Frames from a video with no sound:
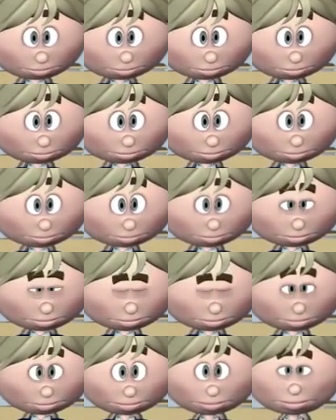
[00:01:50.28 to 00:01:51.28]

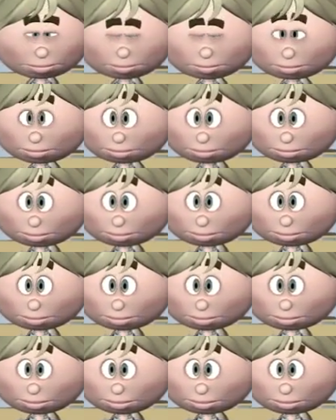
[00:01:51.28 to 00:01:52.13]
Nothing is said.